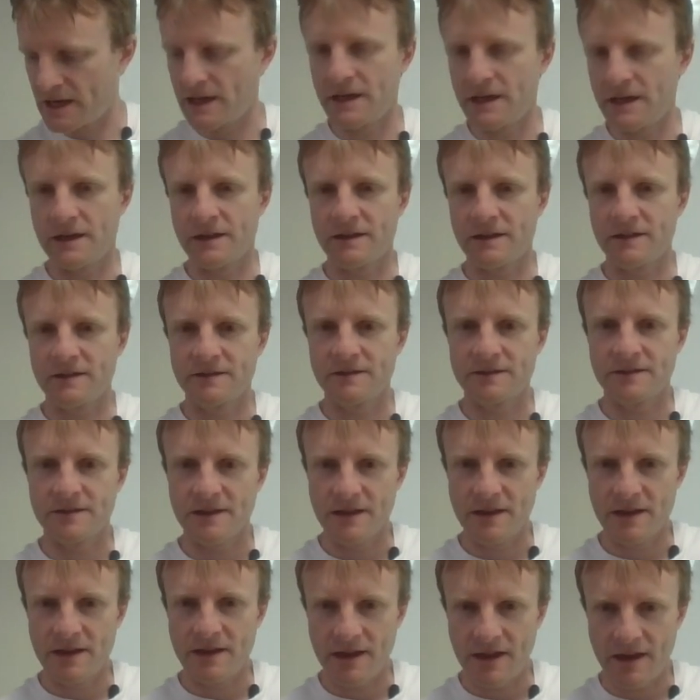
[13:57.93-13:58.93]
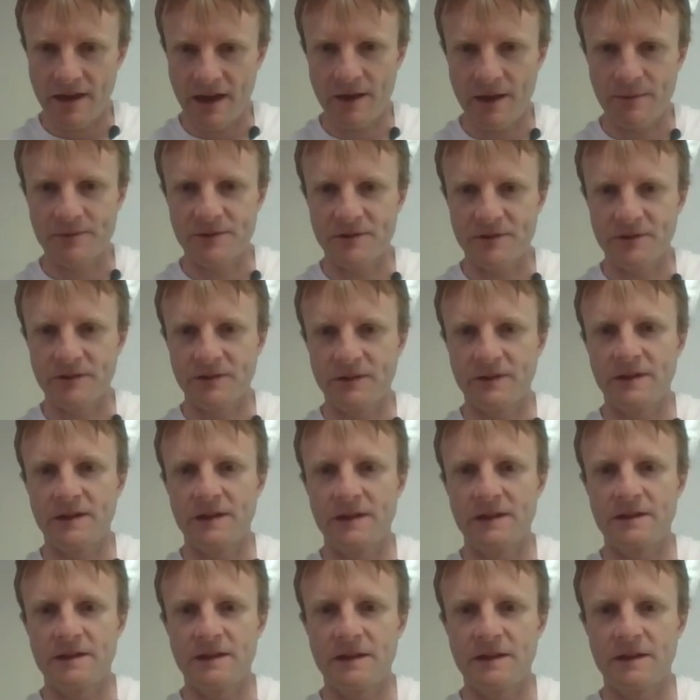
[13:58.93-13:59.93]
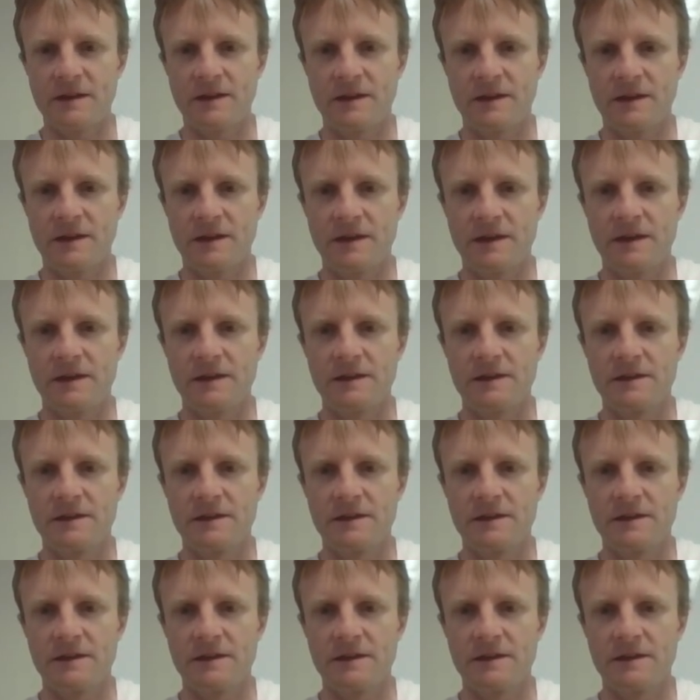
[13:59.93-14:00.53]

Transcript: is epsilon I